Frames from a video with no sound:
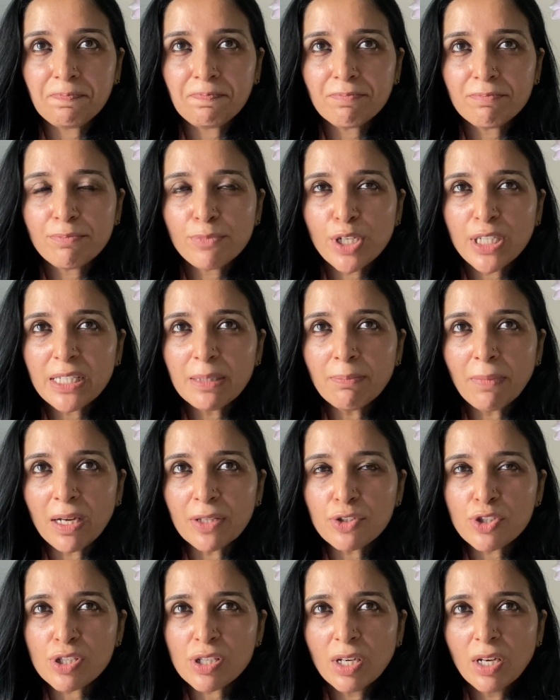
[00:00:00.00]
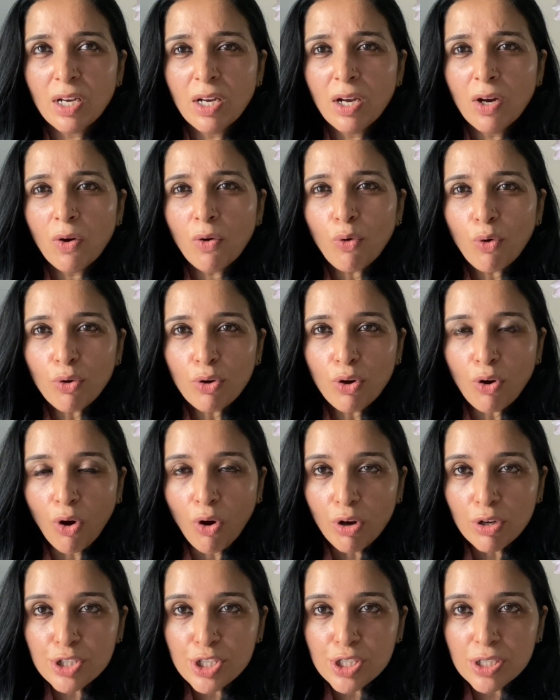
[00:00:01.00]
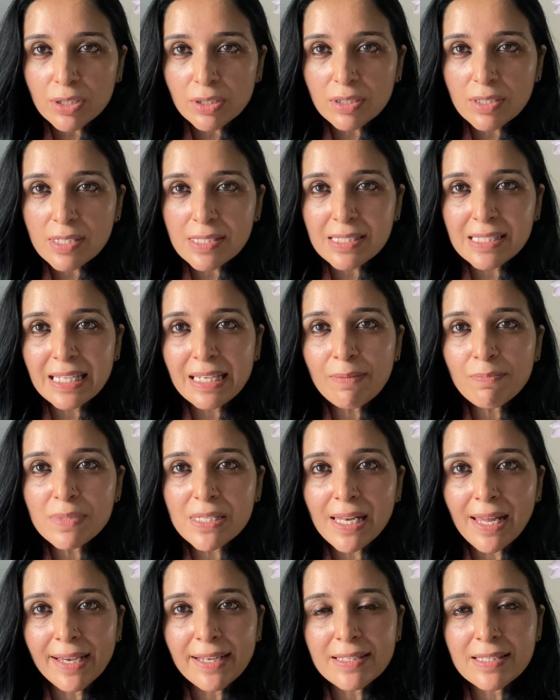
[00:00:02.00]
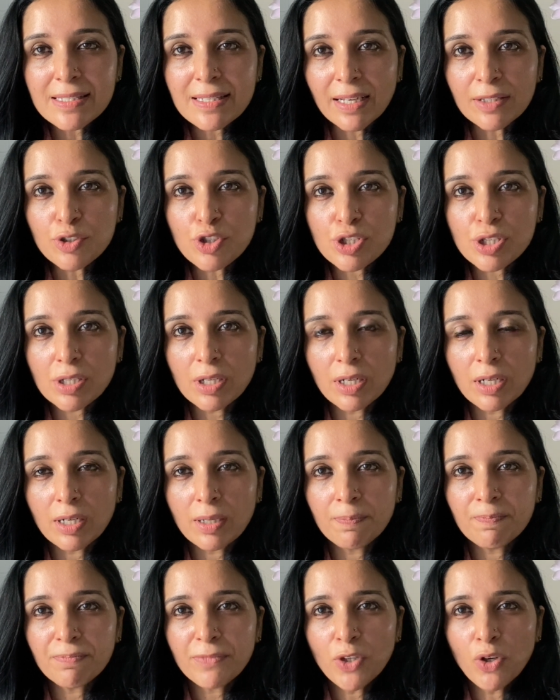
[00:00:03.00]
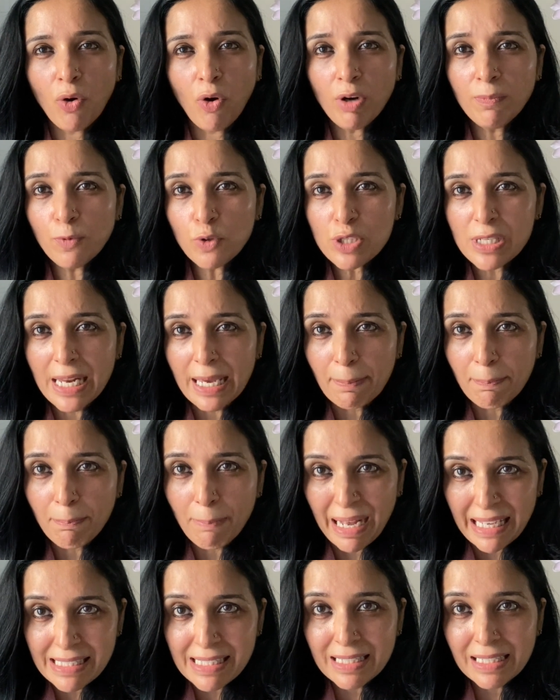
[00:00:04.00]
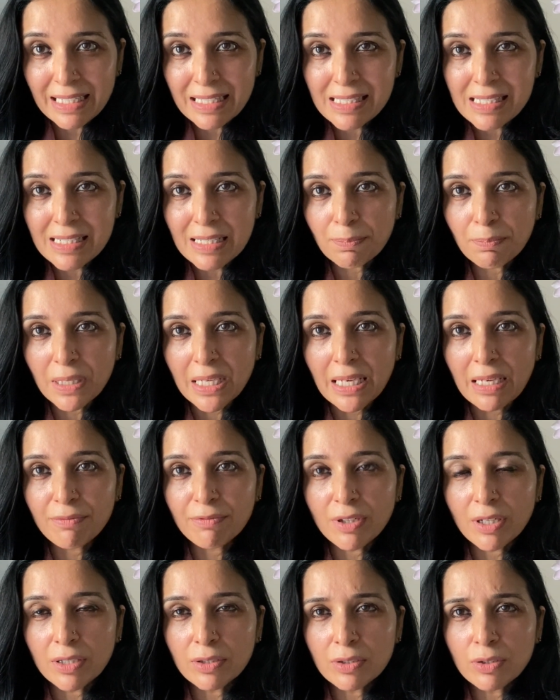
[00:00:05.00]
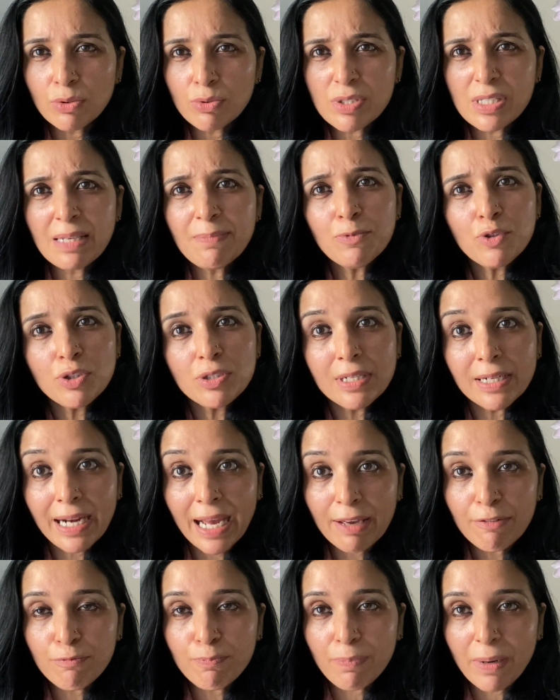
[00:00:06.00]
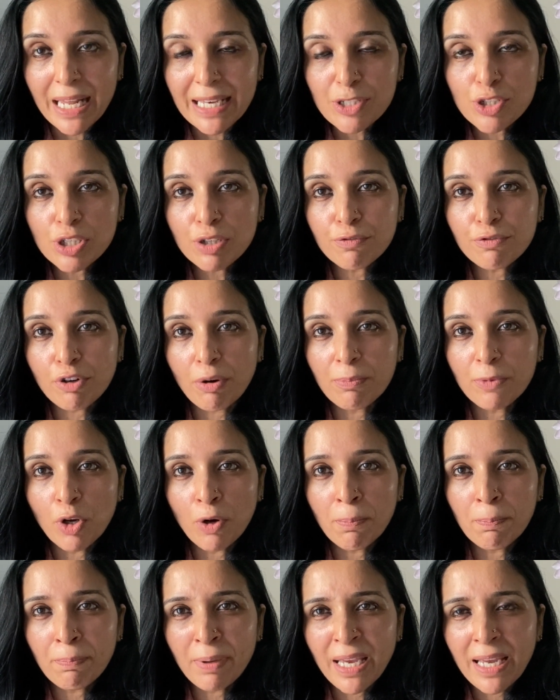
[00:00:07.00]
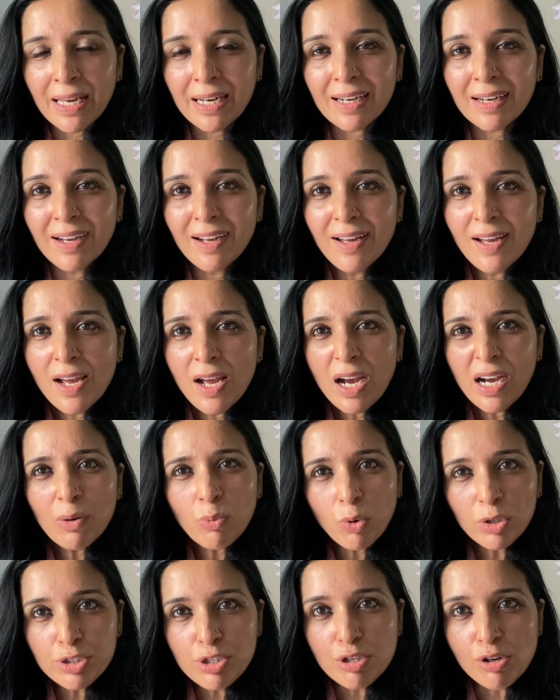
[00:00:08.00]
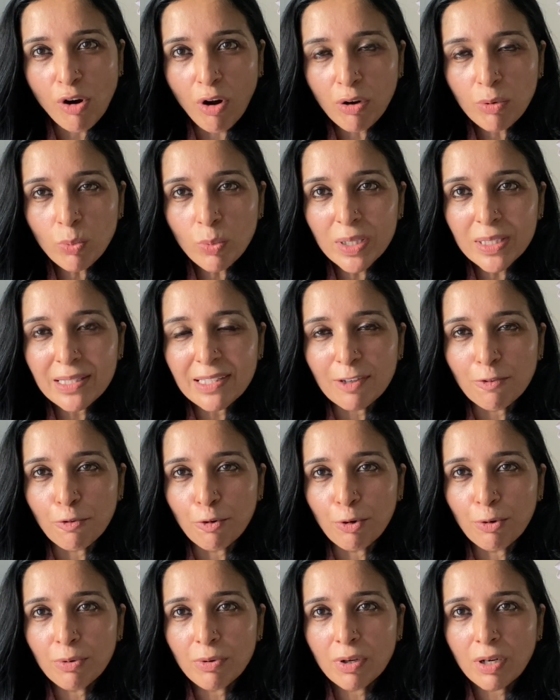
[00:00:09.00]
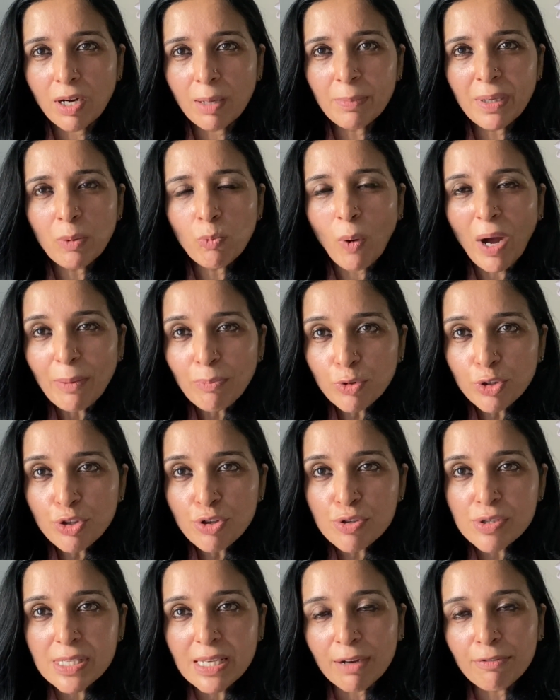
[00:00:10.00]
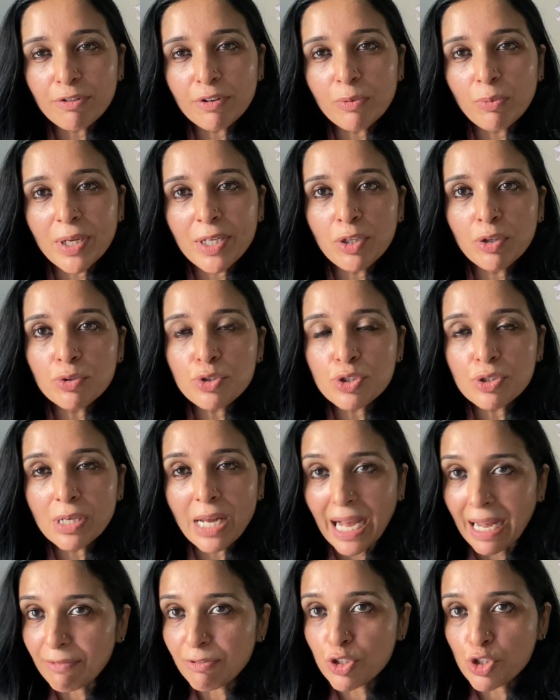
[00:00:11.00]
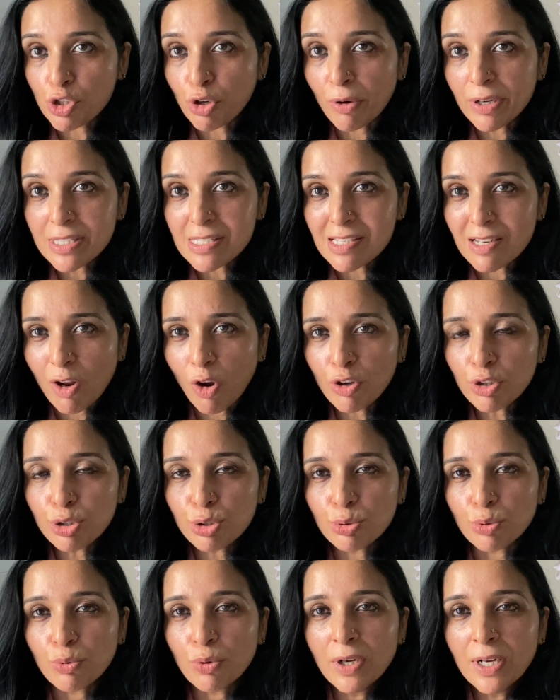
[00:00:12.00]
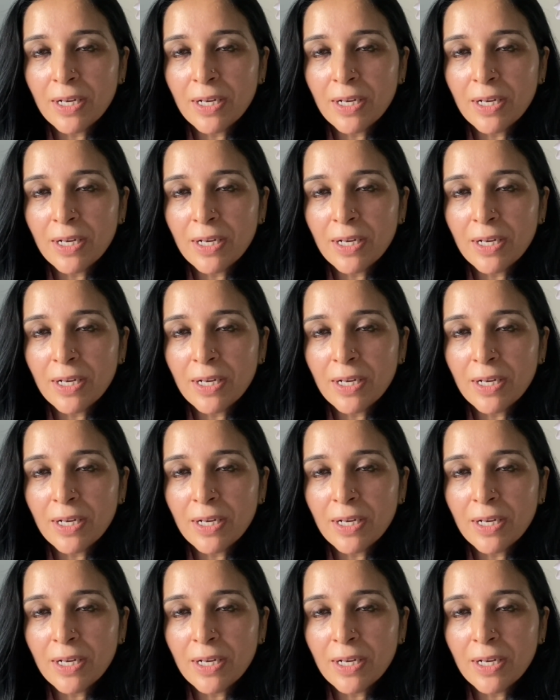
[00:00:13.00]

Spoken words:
pretty much, oh gosh, this seems like such, almost like masochistic behavior. You seem to derive pleasure from your pain. What's wrong with you? I mean, why would you suffer when you have a choice not to?